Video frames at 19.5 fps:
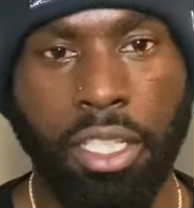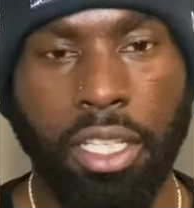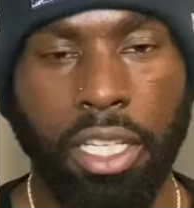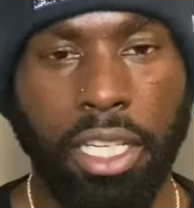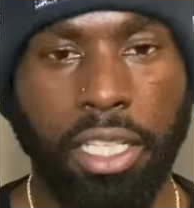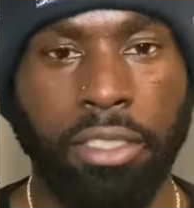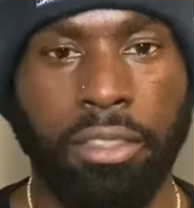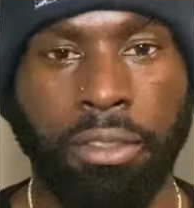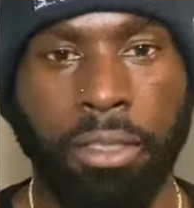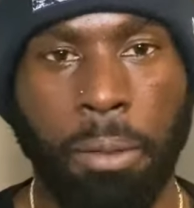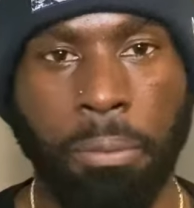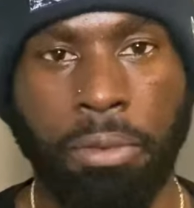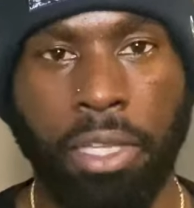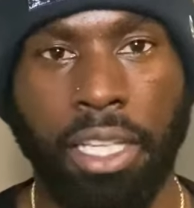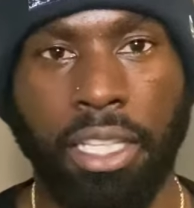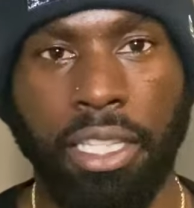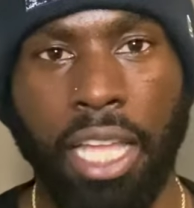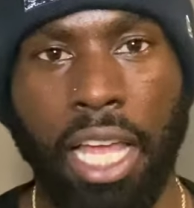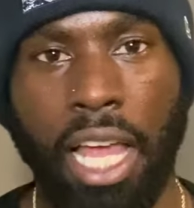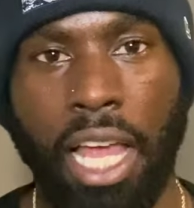is
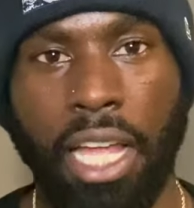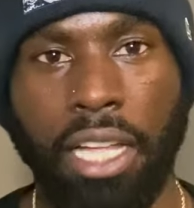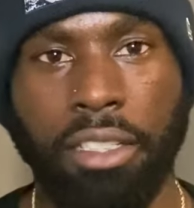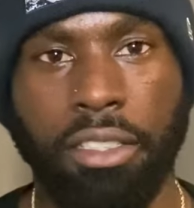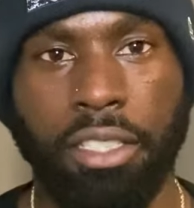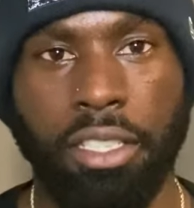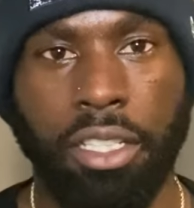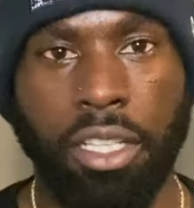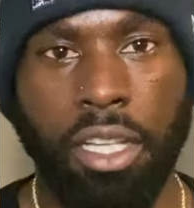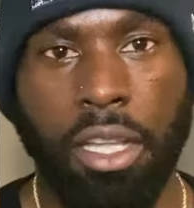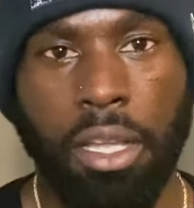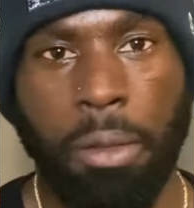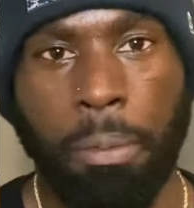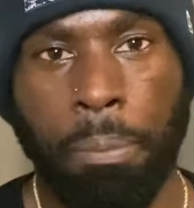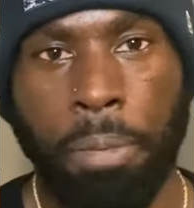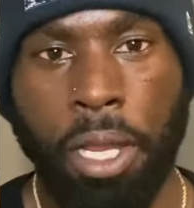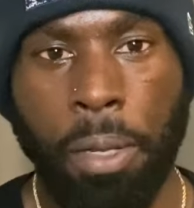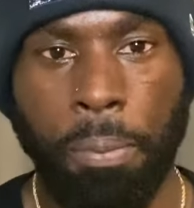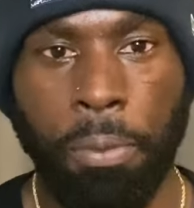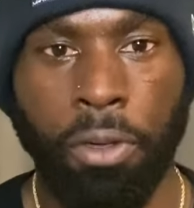something that
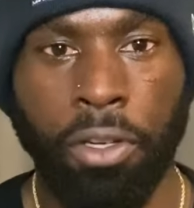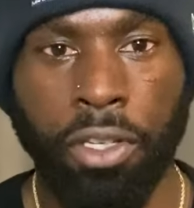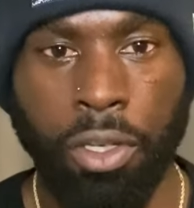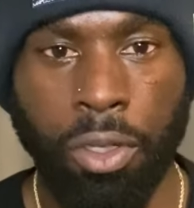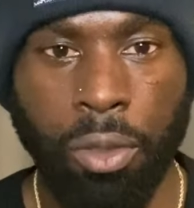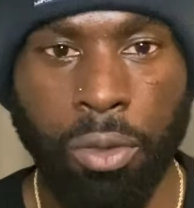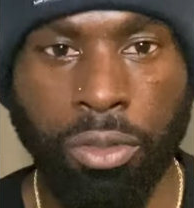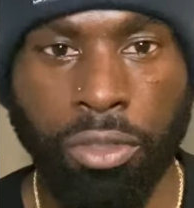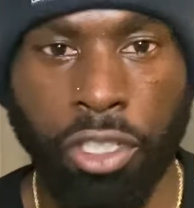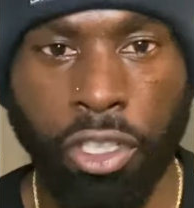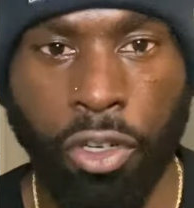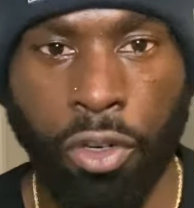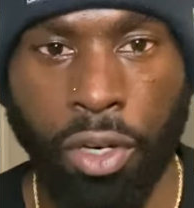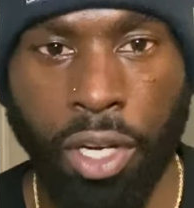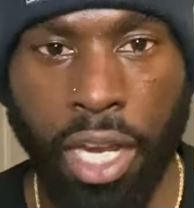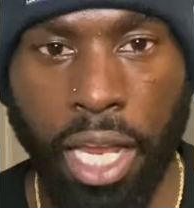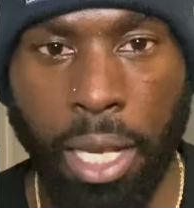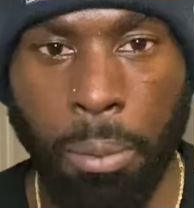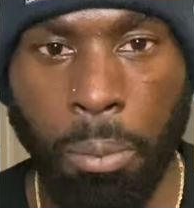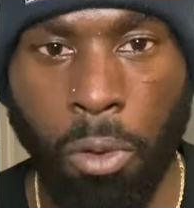people use to
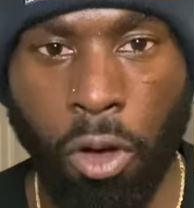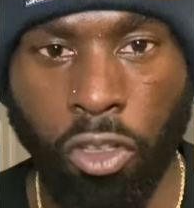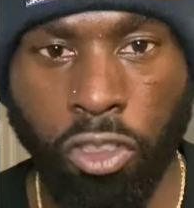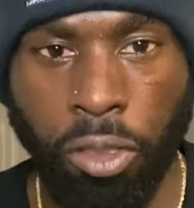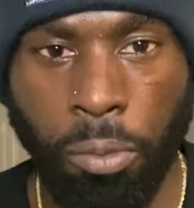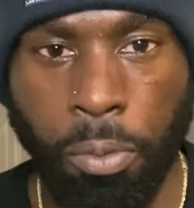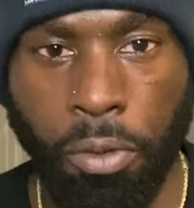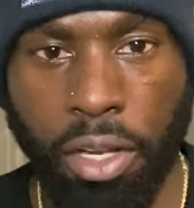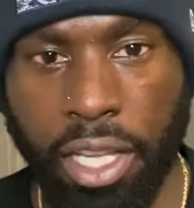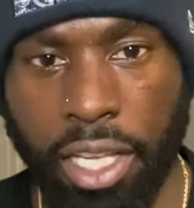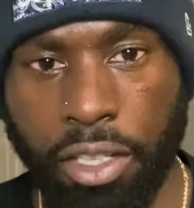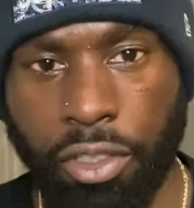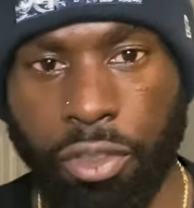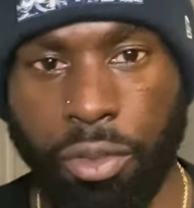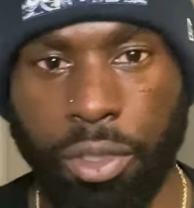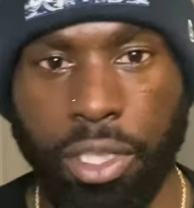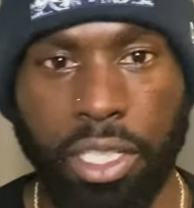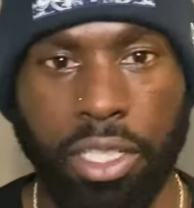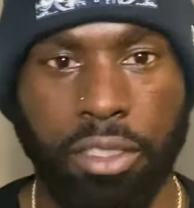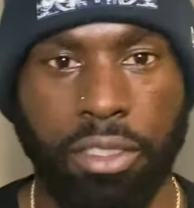create multiple
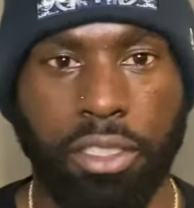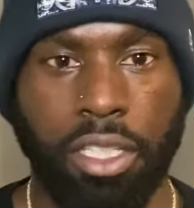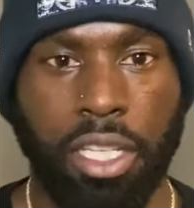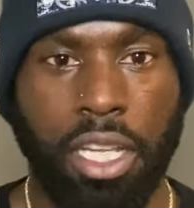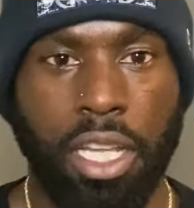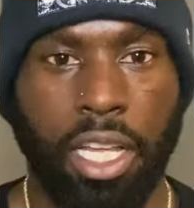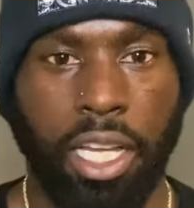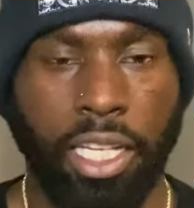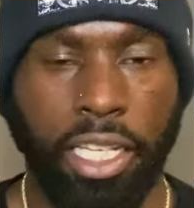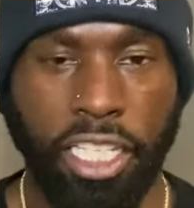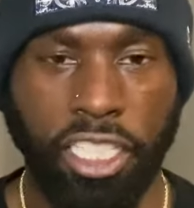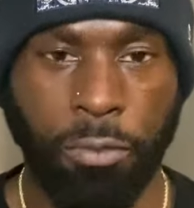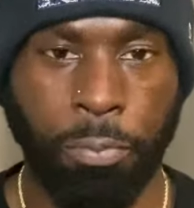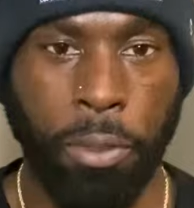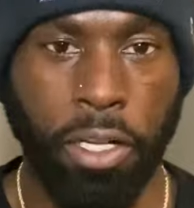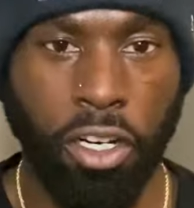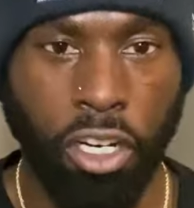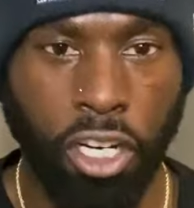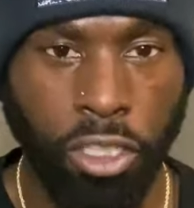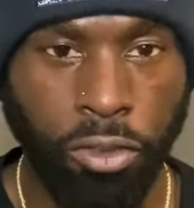entries and they
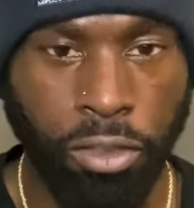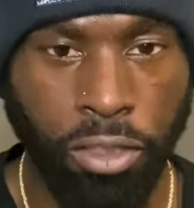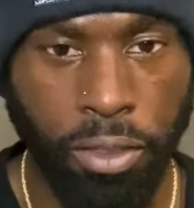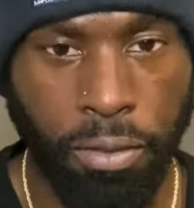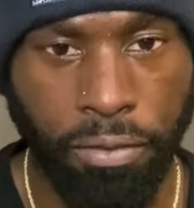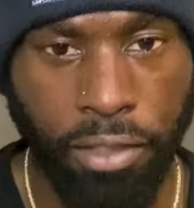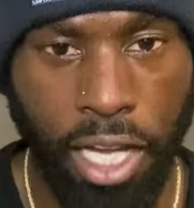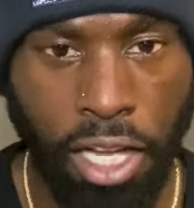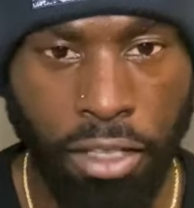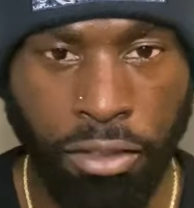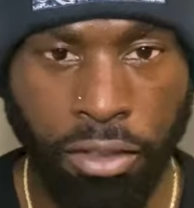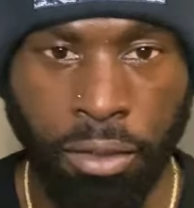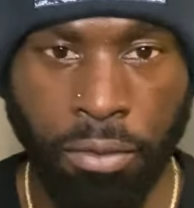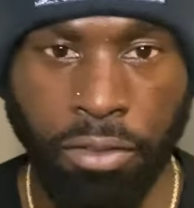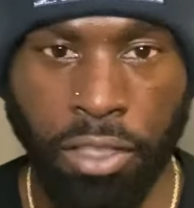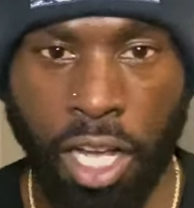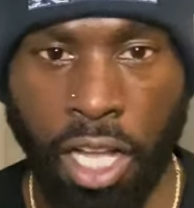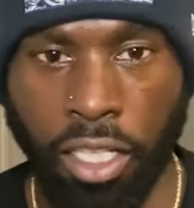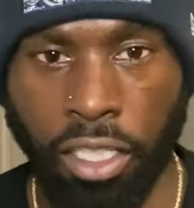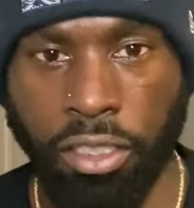spend hundreds of thousands of
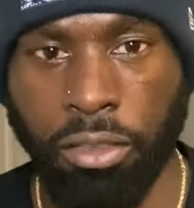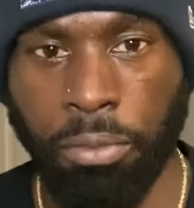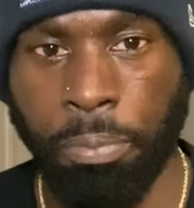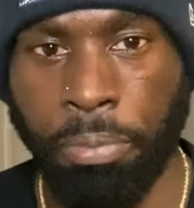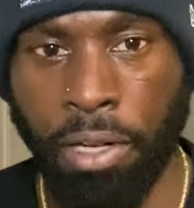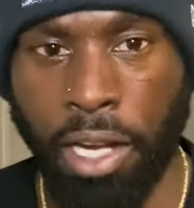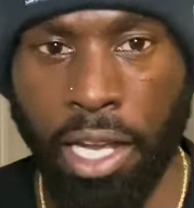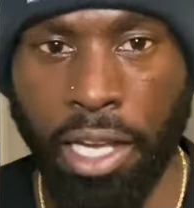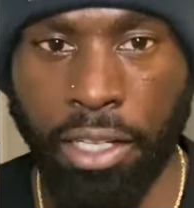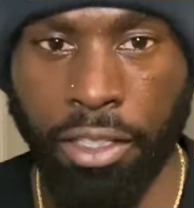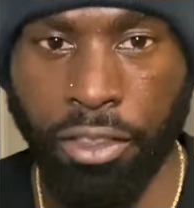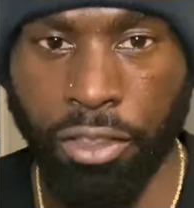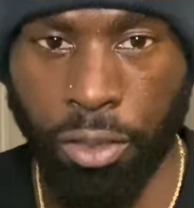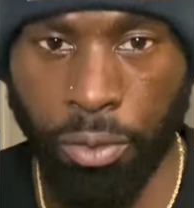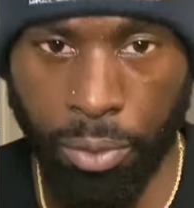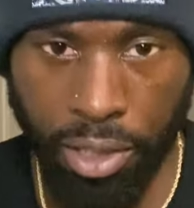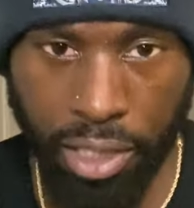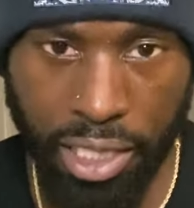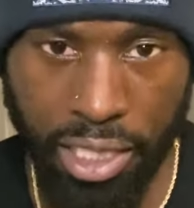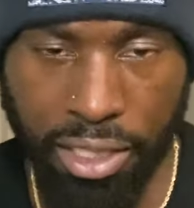dollars prior to
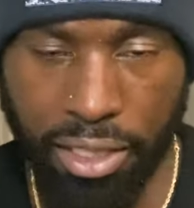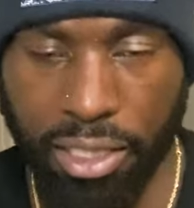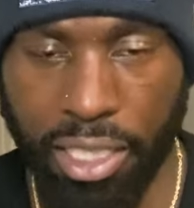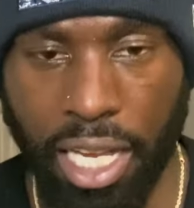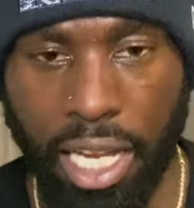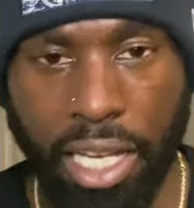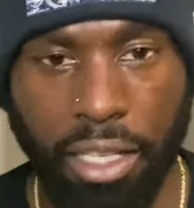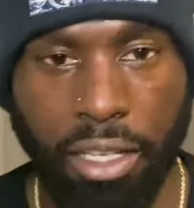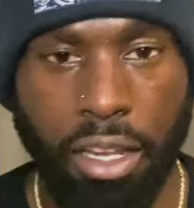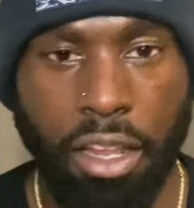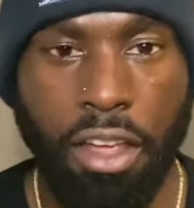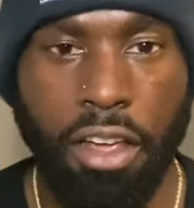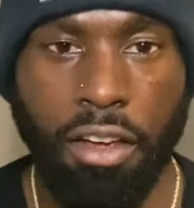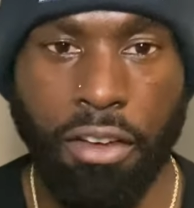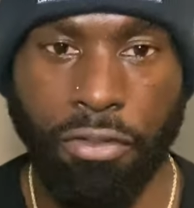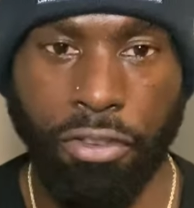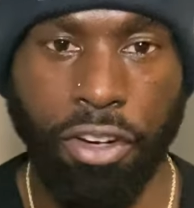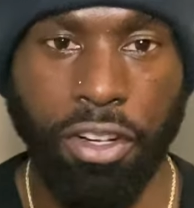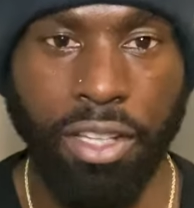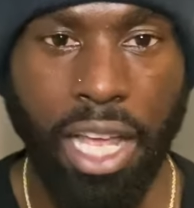release date
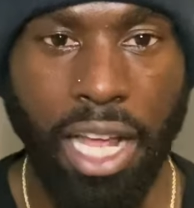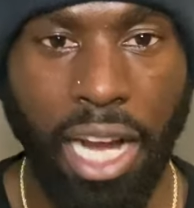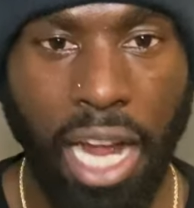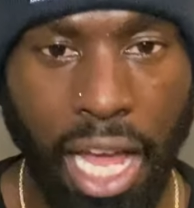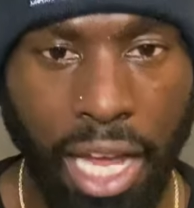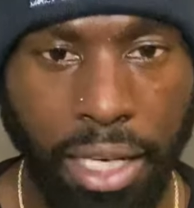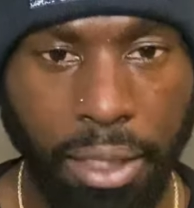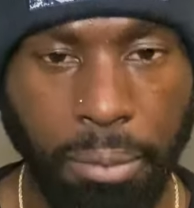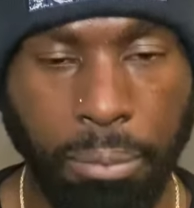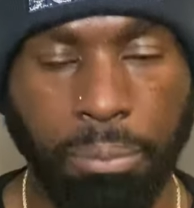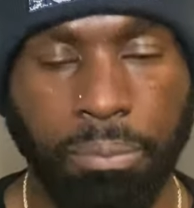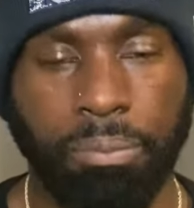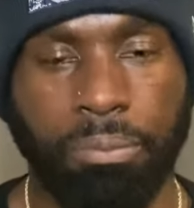for that item.